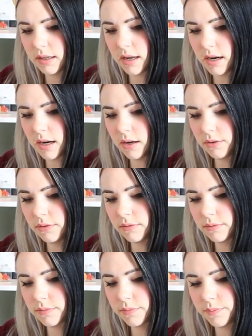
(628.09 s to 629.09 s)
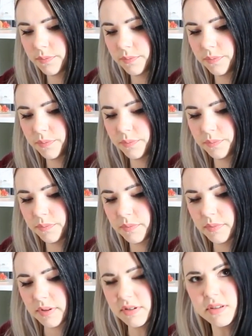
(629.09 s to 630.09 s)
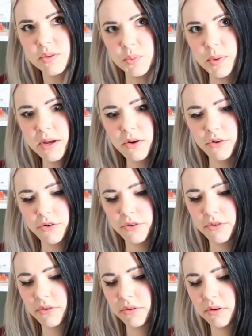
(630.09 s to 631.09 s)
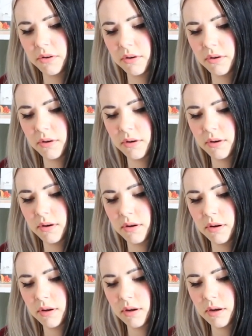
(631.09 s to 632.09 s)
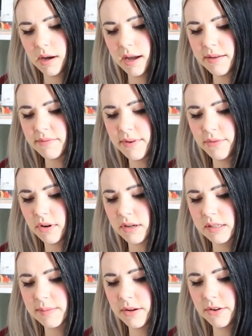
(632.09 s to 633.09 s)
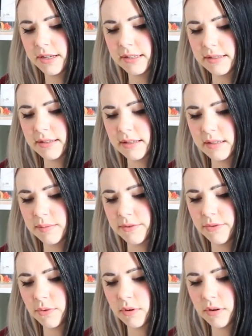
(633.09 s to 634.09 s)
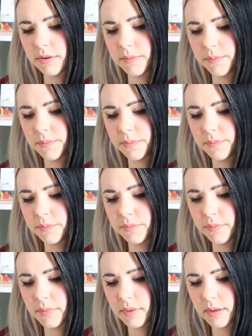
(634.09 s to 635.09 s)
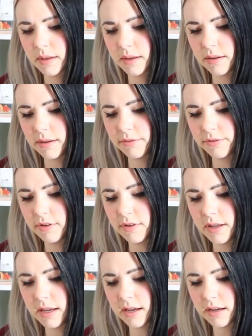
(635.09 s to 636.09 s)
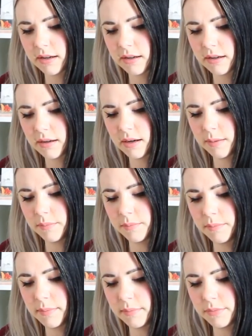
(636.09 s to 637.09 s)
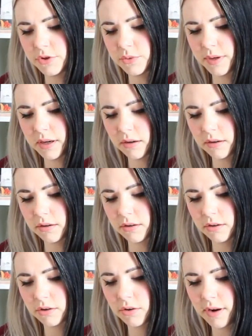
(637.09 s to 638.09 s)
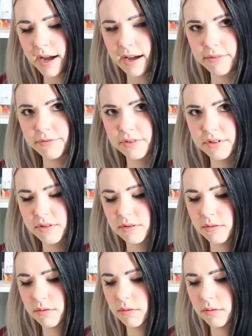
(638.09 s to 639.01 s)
You know? This is weird. I have never experienced this before. I feel like I'm doing crafts